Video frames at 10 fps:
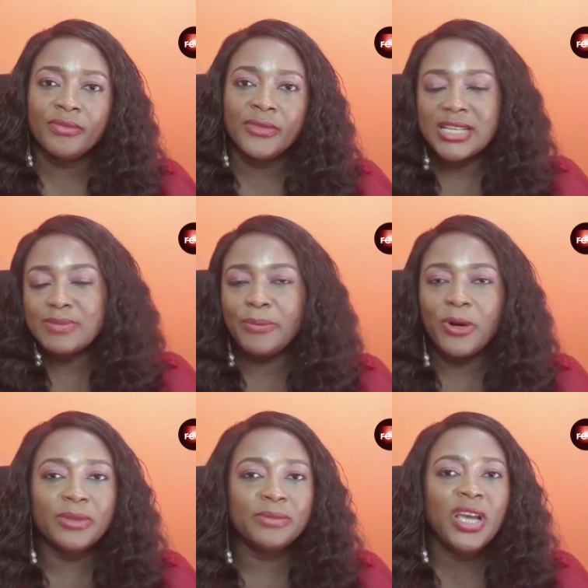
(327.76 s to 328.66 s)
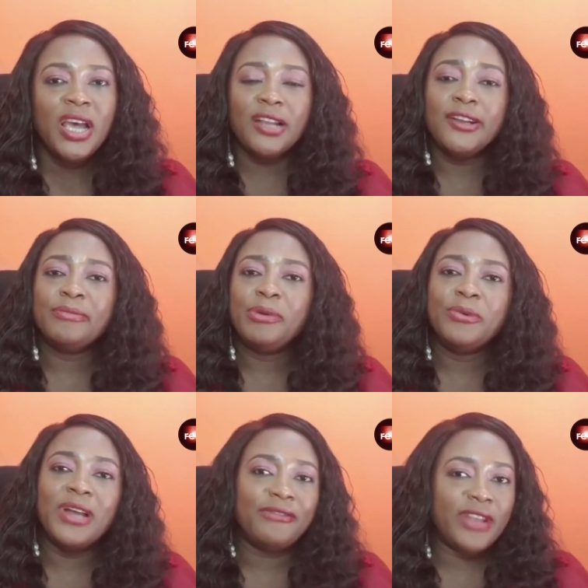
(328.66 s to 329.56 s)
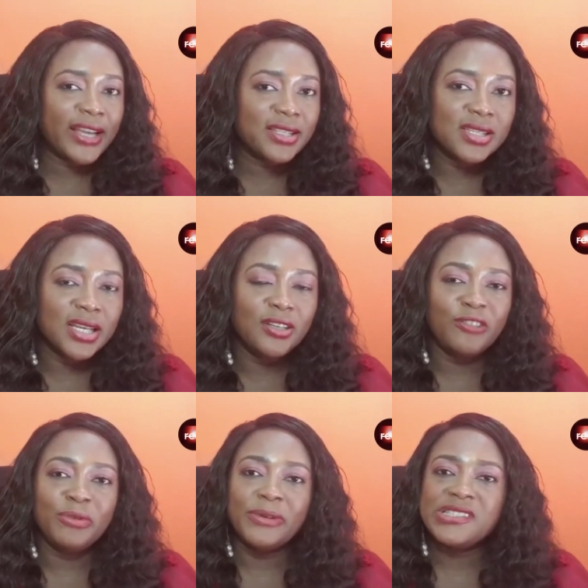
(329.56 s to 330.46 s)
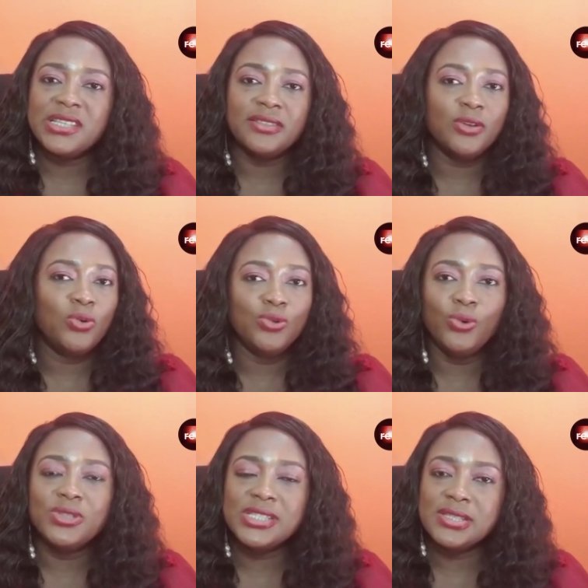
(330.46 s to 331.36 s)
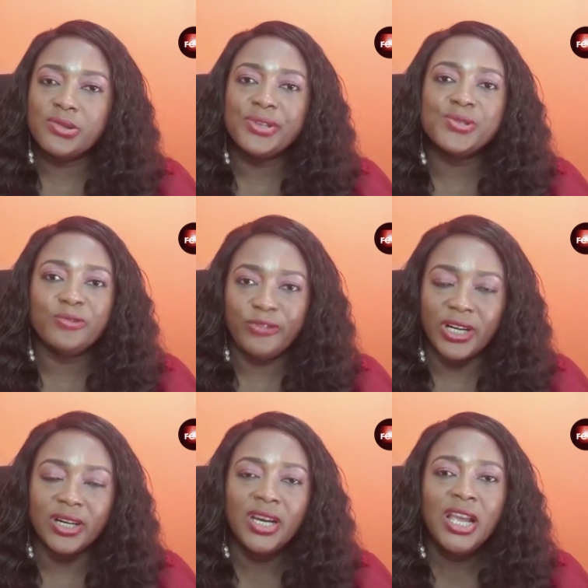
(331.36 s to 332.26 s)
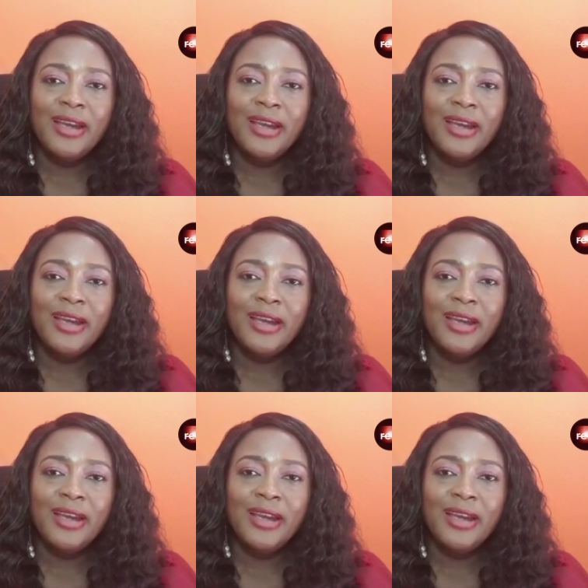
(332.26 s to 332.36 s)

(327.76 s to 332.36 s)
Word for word: That's my problem. A lot of people have liked it, and a lot of people have said, oh no, this is going too far.